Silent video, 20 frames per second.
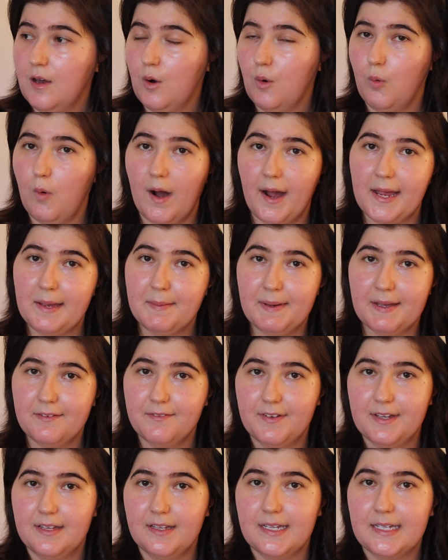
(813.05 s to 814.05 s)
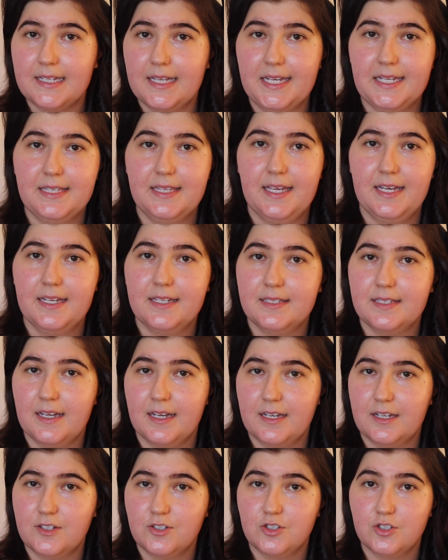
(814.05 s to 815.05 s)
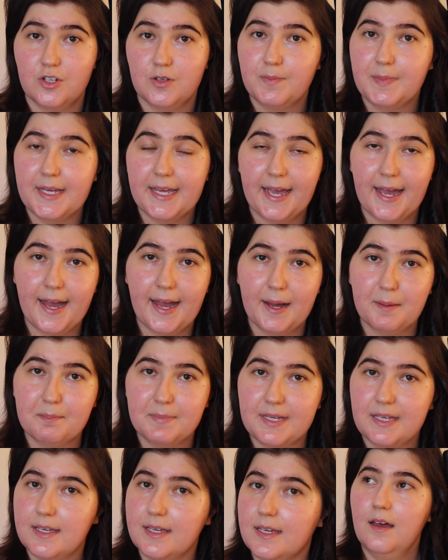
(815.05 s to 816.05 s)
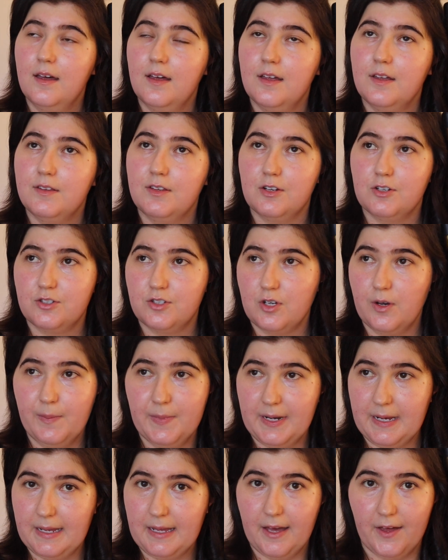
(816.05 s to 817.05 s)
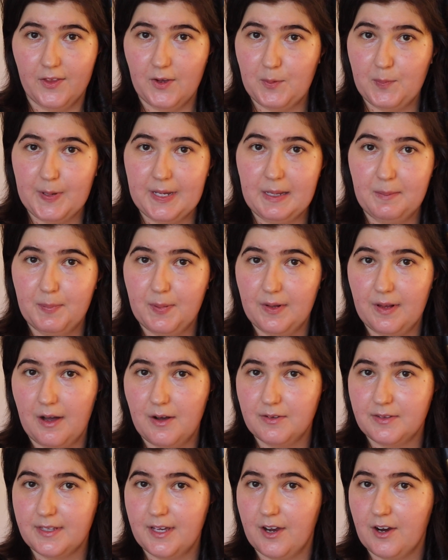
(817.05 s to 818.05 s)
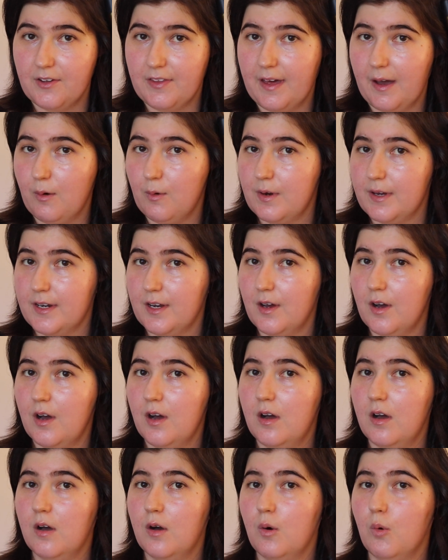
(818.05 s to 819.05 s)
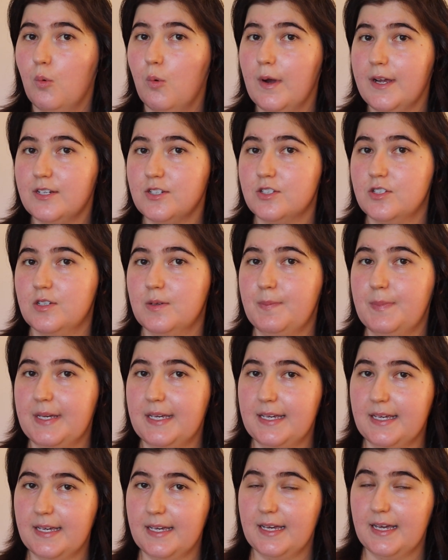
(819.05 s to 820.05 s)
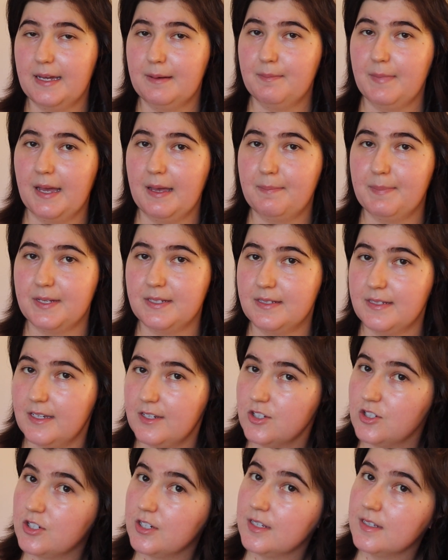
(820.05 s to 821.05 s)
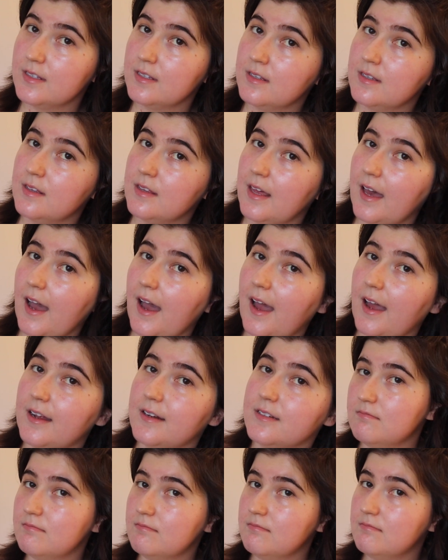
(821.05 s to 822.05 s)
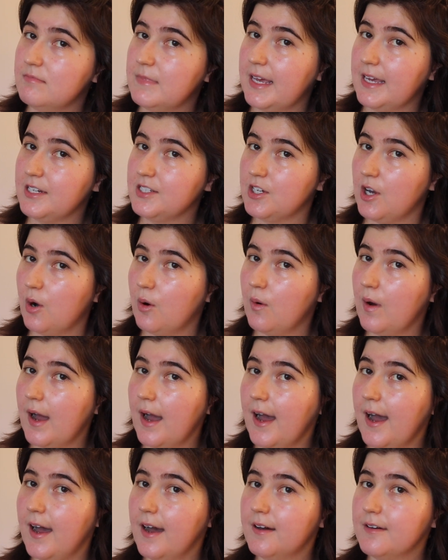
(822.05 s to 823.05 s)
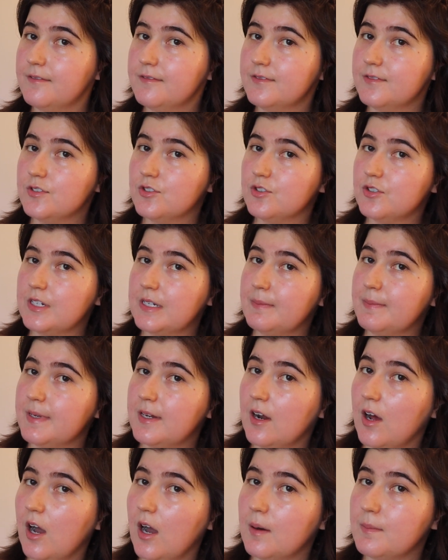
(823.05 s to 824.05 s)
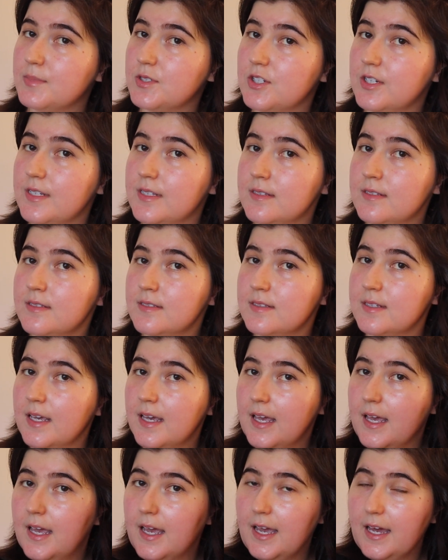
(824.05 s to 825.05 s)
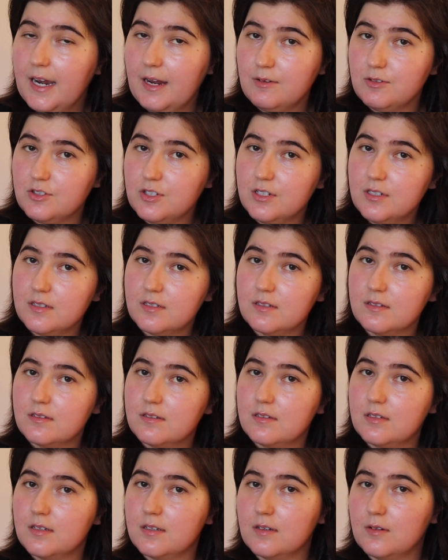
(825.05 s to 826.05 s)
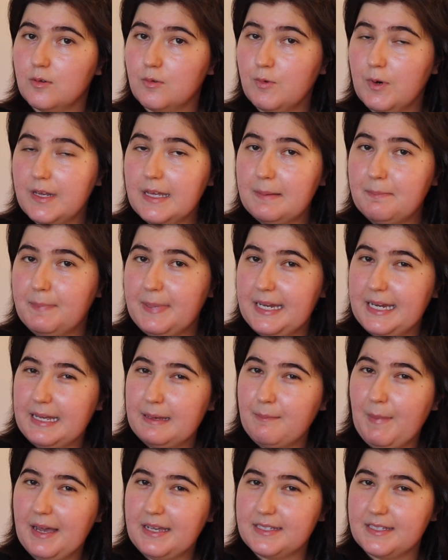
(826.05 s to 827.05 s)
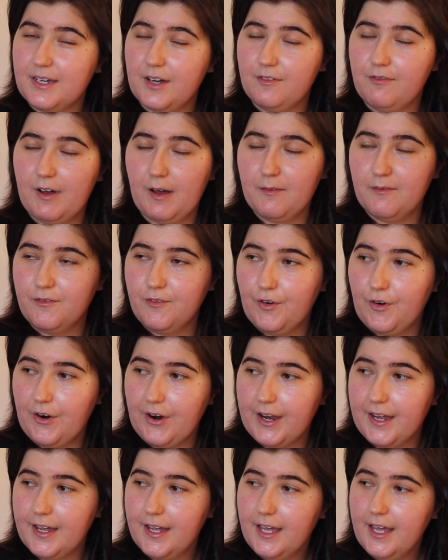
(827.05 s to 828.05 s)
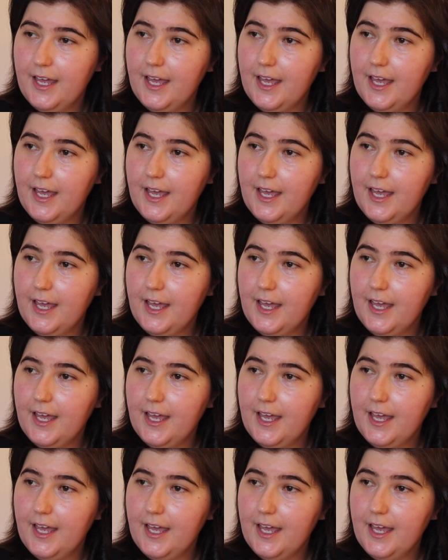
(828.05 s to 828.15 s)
Why am I feeling like this? I should be happy. There's so many other people out there that would wish to be in my position, that they don't have treatment options, and I was just really beating myself up for it.